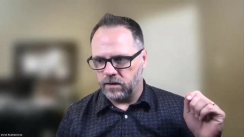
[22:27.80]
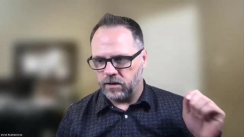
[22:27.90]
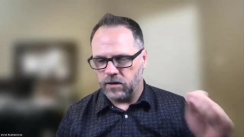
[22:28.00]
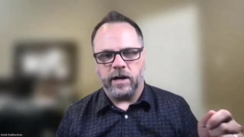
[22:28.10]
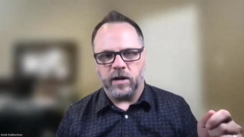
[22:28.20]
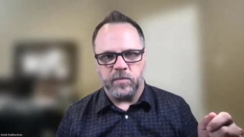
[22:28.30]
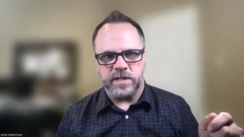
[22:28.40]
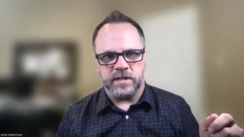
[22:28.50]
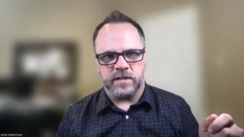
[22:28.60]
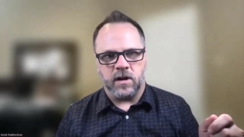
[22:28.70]
go get a
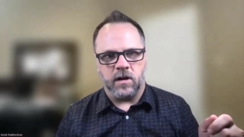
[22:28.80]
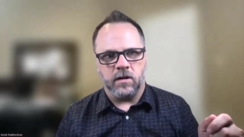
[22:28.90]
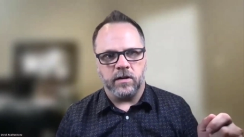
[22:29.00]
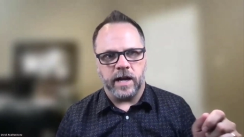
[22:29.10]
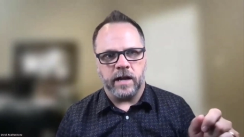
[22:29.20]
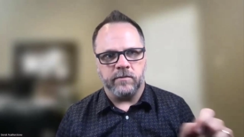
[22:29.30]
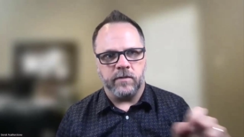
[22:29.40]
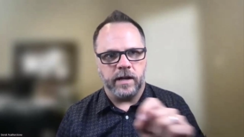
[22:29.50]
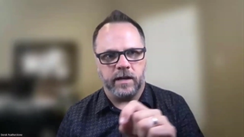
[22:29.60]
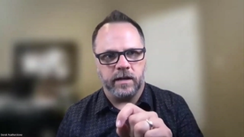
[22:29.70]
business card and
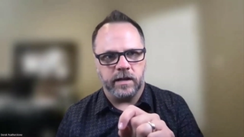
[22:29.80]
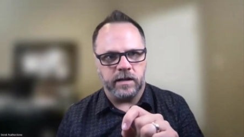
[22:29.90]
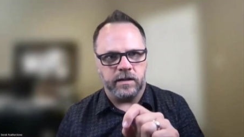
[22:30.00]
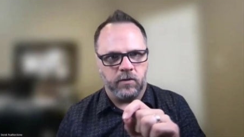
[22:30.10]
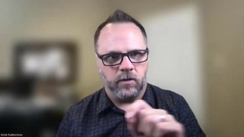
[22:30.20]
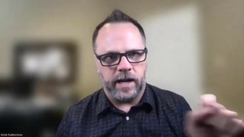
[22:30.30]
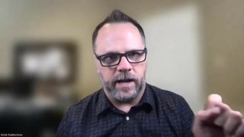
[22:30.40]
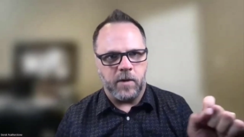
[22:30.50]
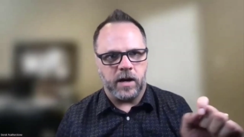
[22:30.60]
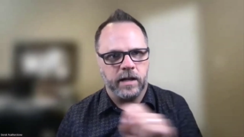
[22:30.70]
write your
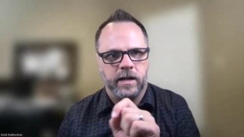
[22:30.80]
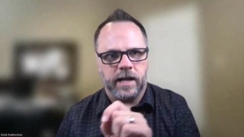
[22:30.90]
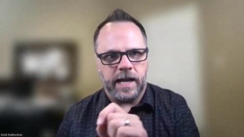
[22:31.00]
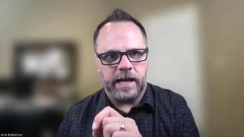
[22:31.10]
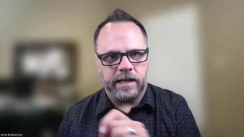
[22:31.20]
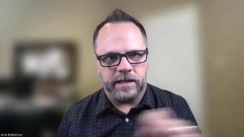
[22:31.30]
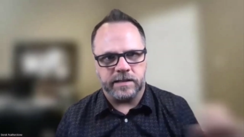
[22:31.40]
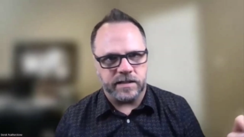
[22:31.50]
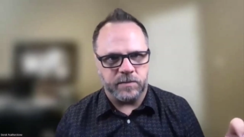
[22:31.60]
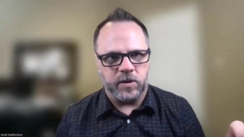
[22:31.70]
name on it and
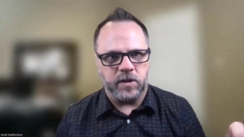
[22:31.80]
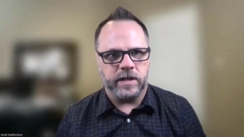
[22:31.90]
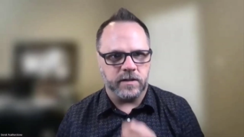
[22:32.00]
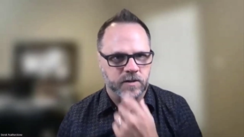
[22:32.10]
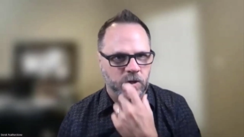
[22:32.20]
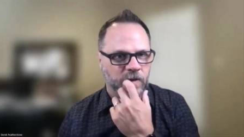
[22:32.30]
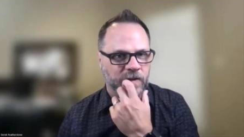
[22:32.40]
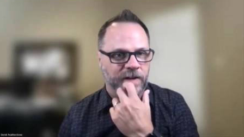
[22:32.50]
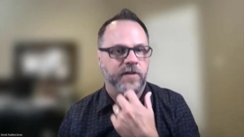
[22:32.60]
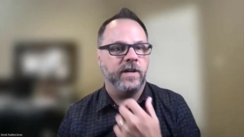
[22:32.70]
accessibility
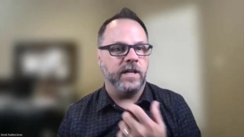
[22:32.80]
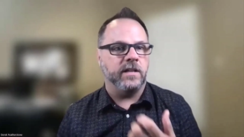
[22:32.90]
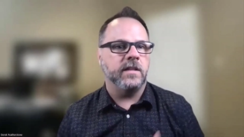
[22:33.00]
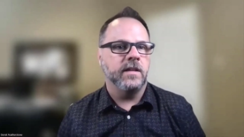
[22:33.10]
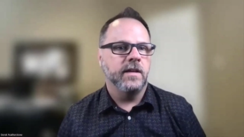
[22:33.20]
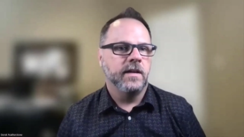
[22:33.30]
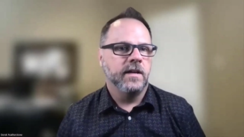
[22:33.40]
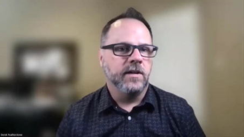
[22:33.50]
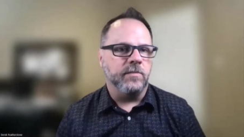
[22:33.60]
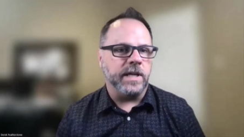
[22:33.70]
consultant underneath.
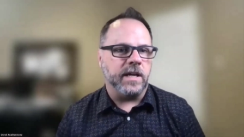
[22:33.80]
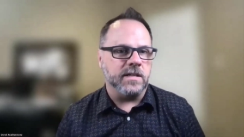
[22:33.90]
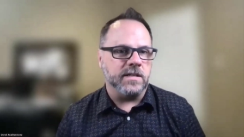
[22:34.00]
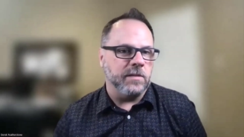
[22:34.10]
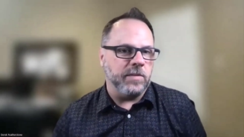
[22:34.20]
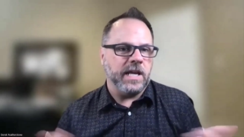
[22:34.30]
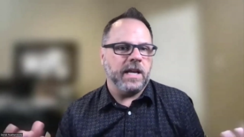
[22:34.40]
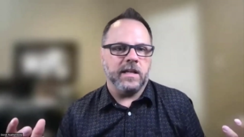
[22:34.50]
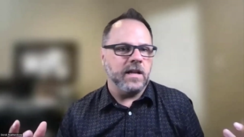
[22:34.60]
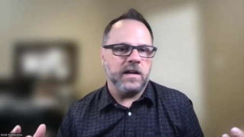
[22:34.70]
Because in the
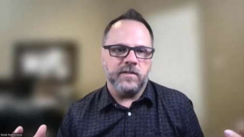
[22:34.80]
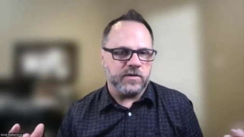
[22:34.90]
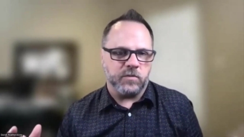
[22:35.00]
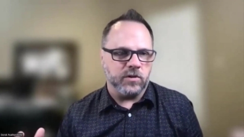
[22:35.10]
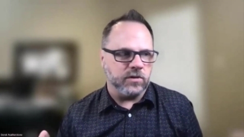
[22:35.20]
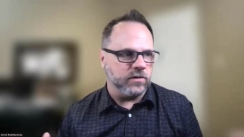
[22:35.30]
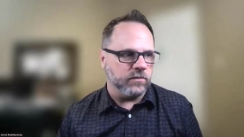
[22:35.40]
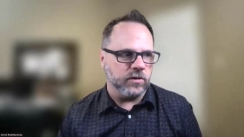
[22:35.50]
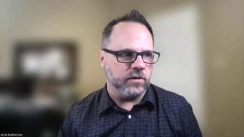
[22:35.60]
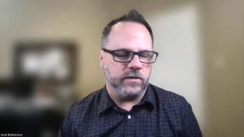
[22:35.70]
beginning, none of us were
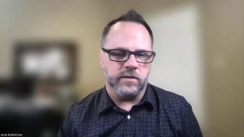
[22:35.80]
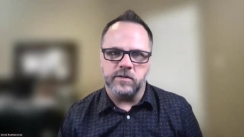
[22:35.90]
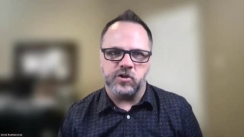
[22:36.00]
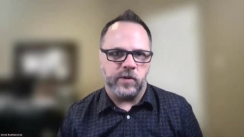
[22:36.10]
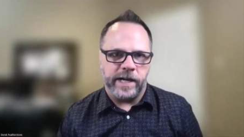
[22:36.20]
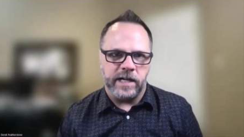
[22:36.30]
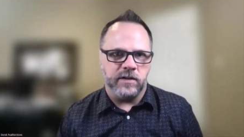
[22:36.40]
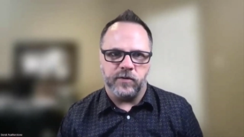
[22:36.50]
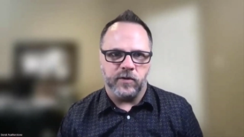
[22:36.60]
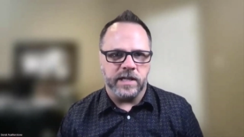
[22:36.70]

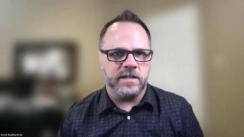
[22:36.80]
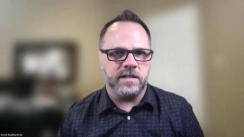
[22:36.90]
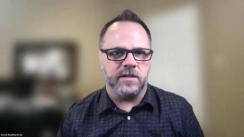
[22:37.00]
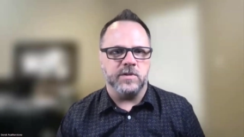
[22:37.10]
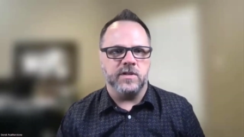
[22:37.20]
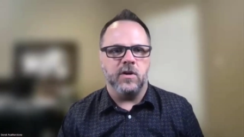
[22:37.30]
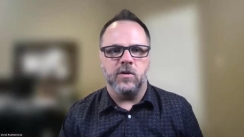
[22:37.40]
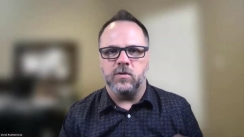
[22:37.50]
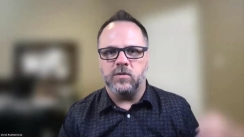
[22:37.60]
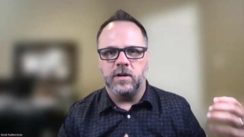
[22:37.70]
trained for this. There was
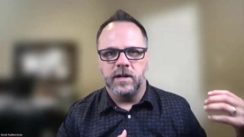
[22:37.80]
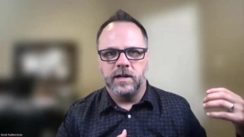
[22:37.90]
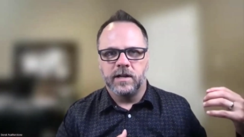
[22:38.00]
no